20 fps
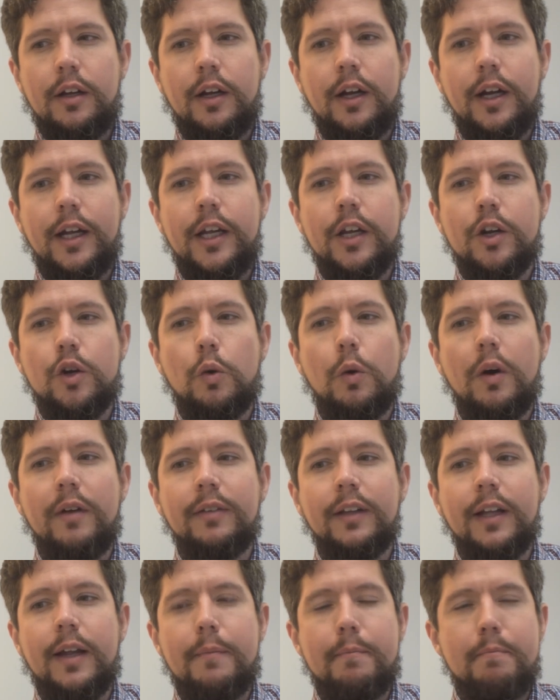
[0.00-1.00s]

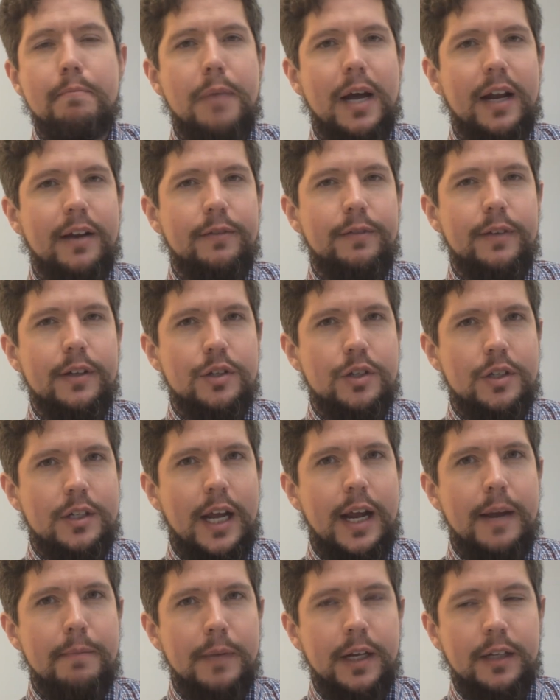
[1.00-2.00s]
equivalent benefit
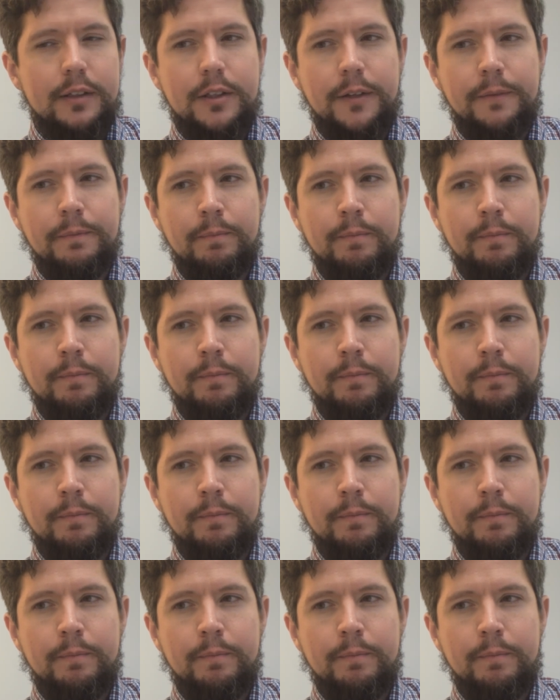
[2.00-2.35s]
statement.